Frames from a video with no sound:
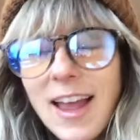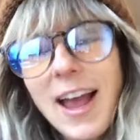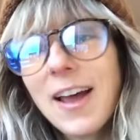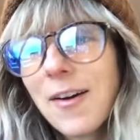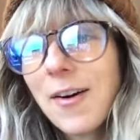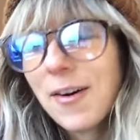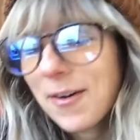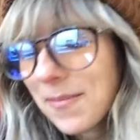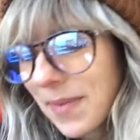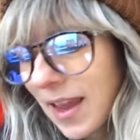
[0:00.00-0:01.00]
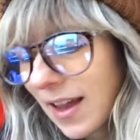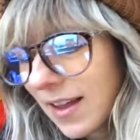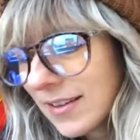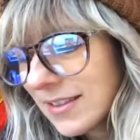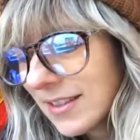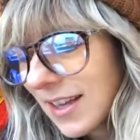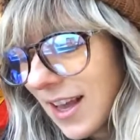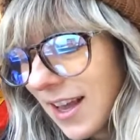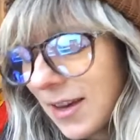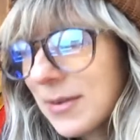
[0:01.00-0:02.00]
at all. And
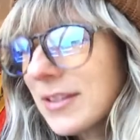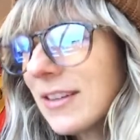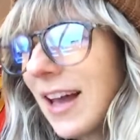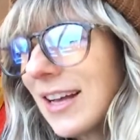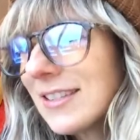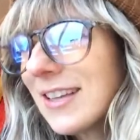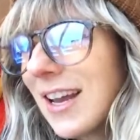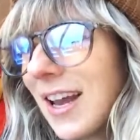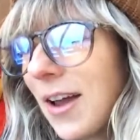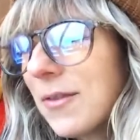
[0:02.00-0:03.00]
it was the last day